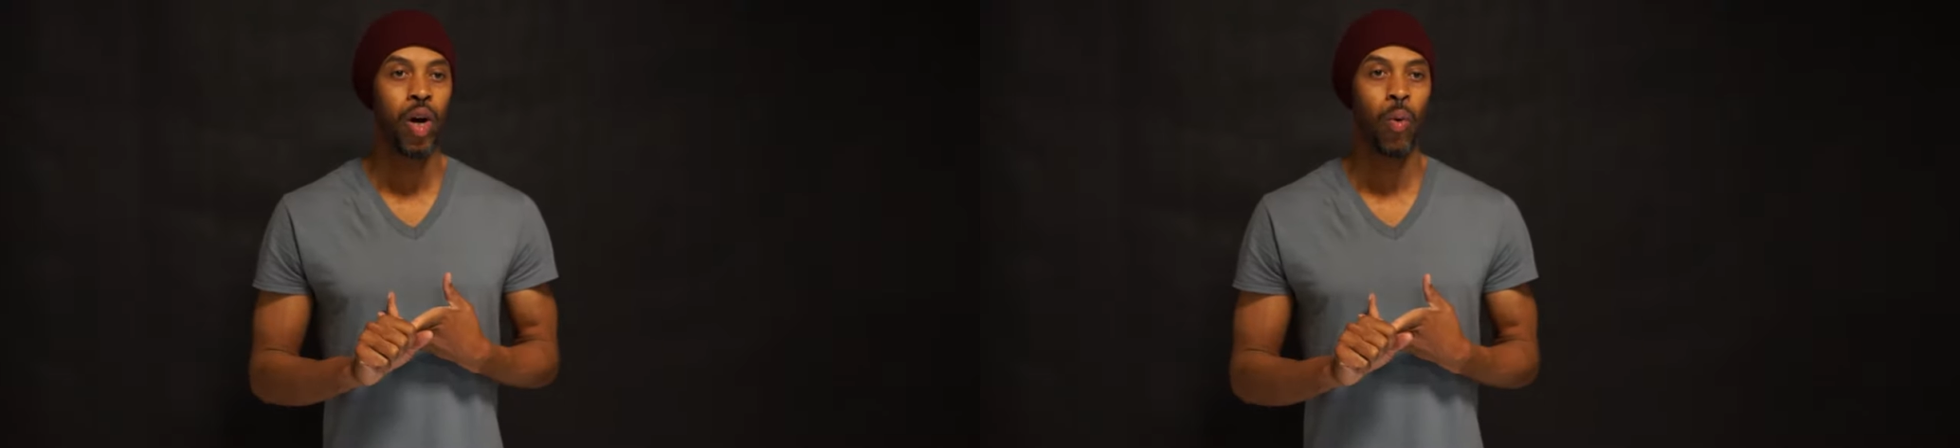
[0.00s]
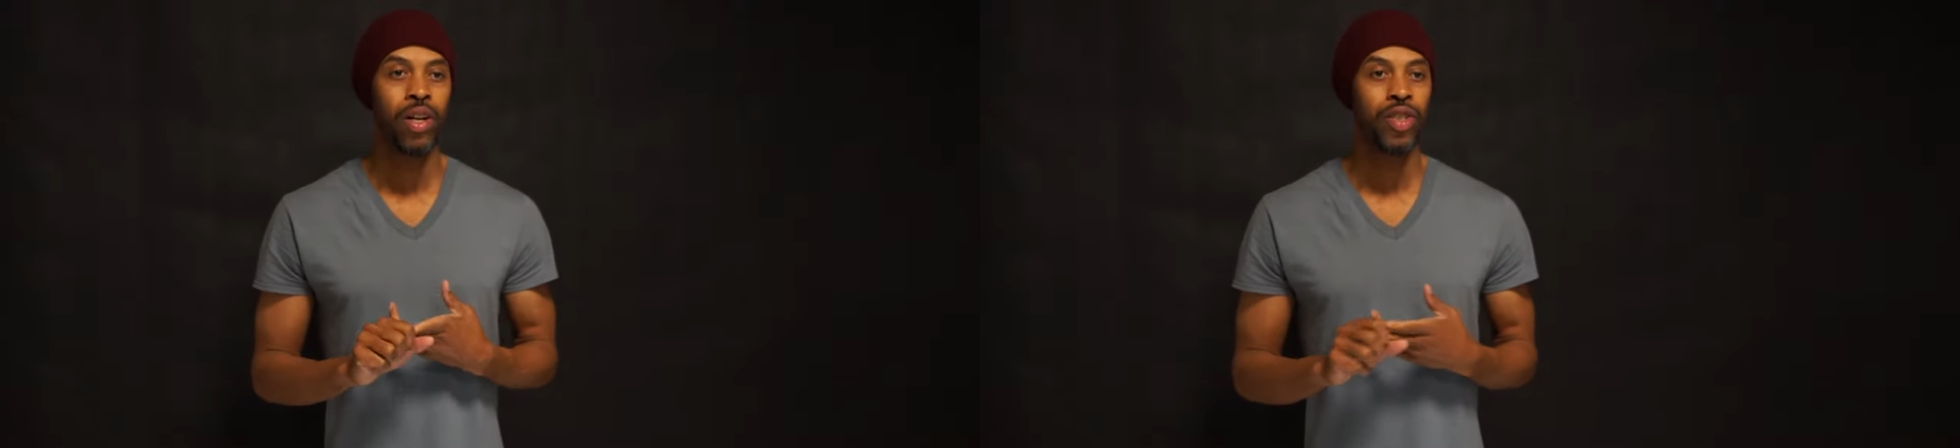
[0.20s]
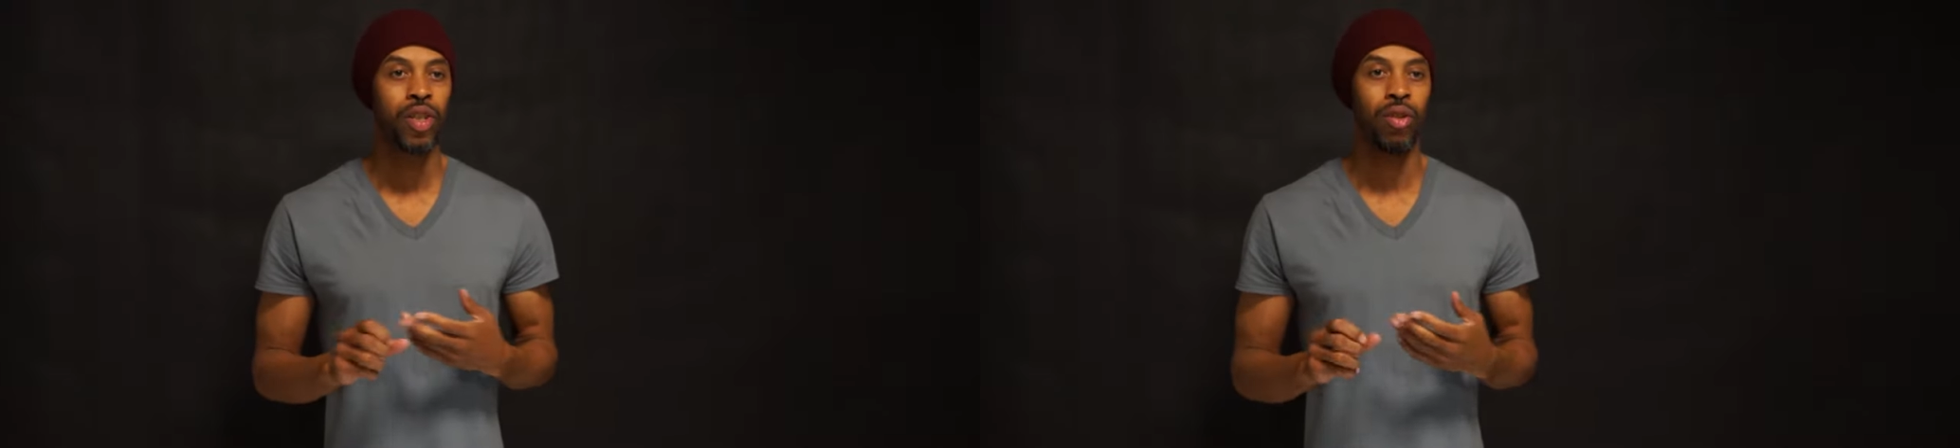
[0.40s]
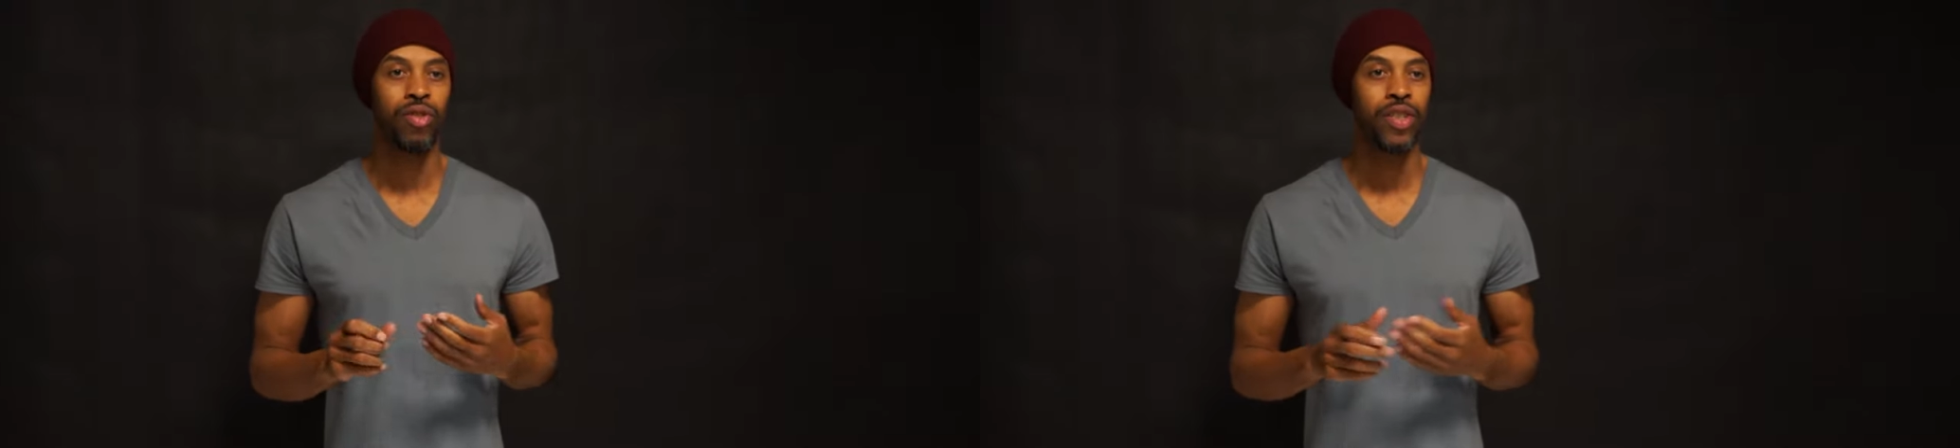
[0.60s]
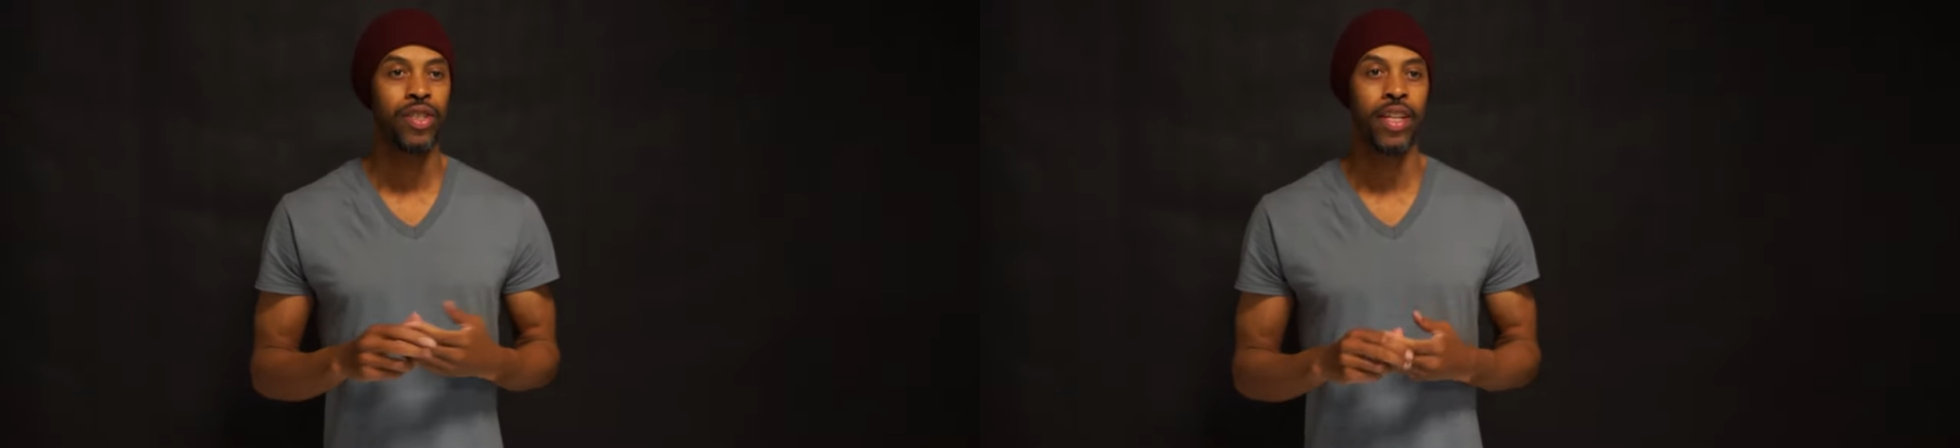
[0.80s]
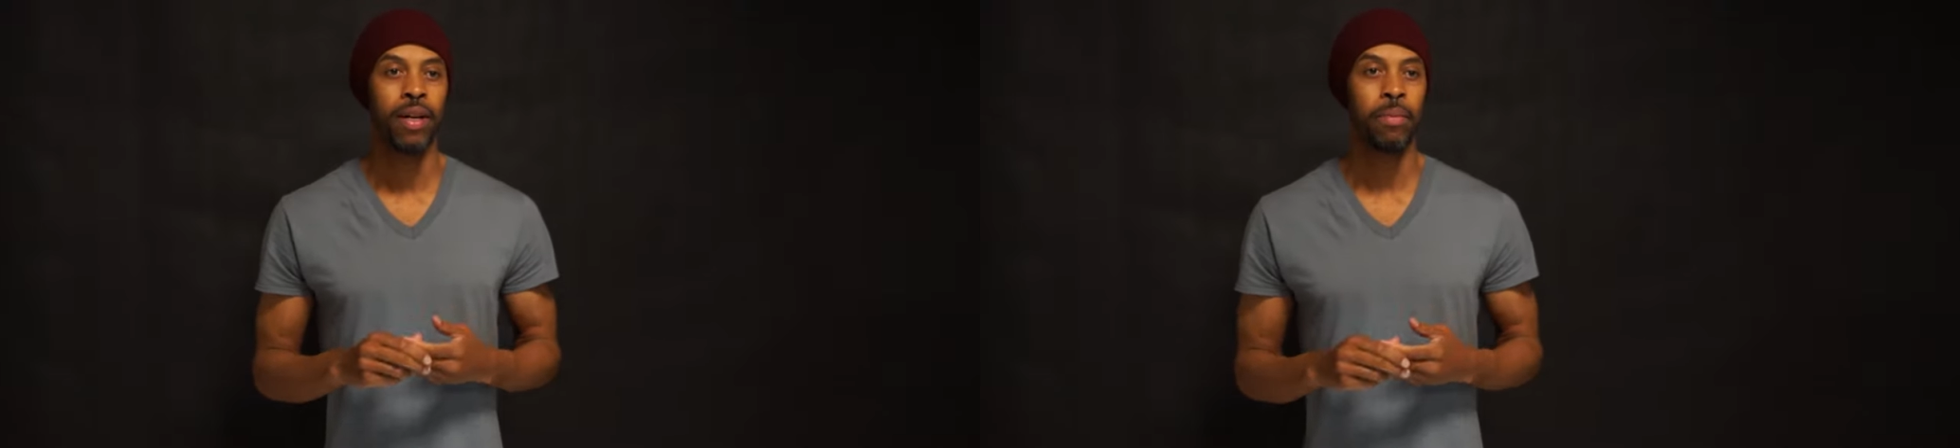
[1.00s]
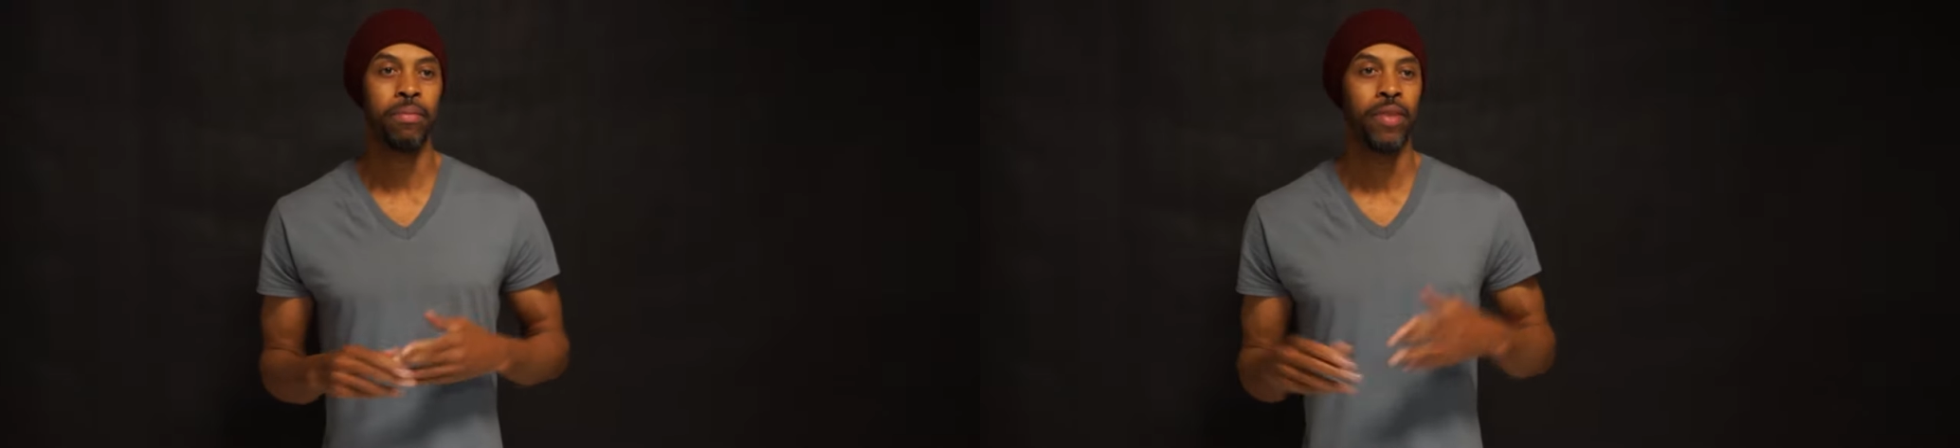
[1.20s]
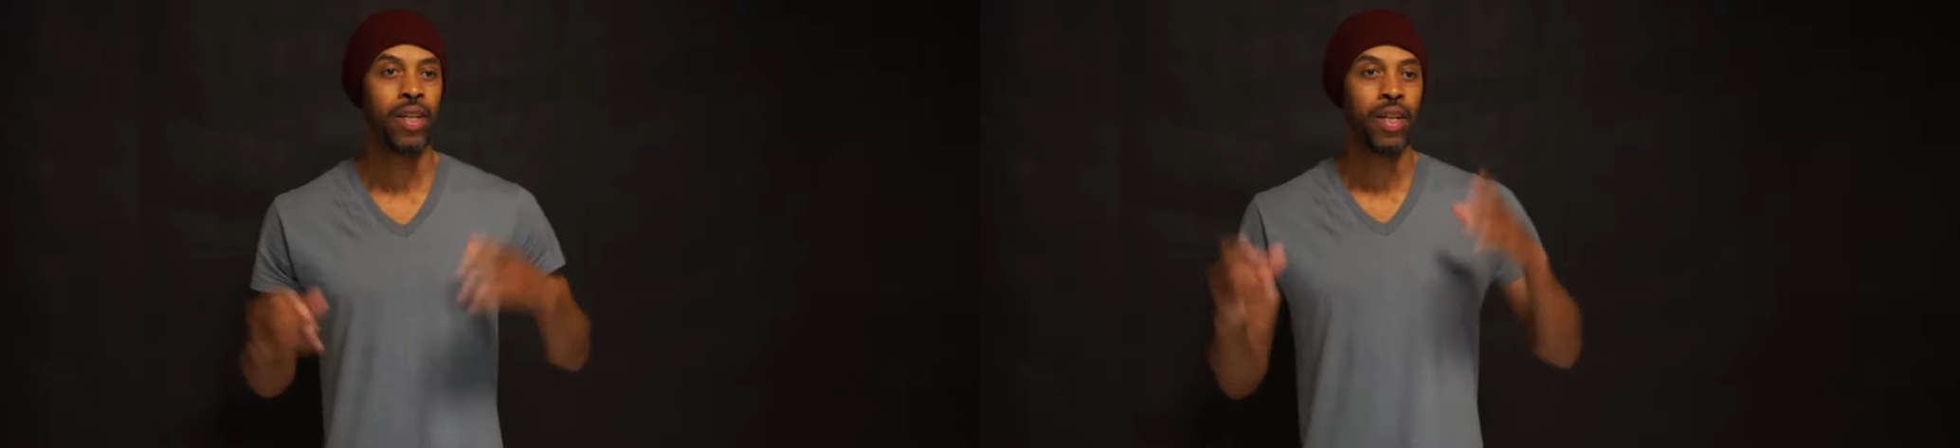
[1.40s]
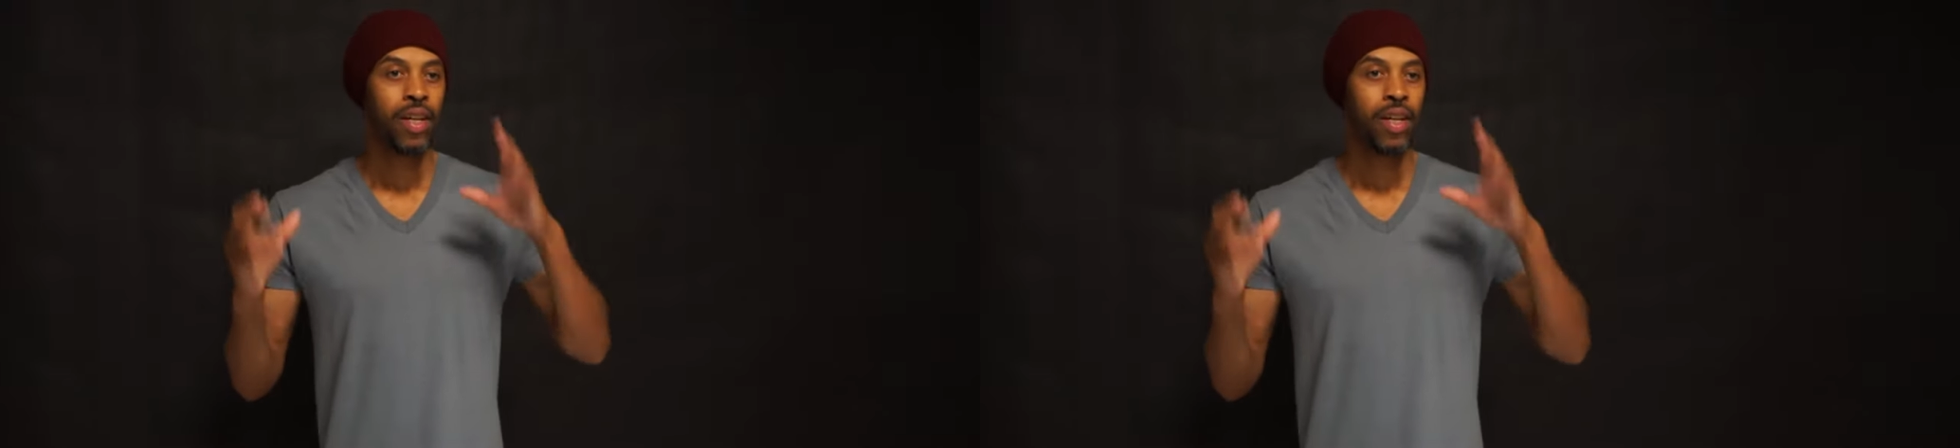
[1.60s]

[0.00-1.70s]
where it shows just them,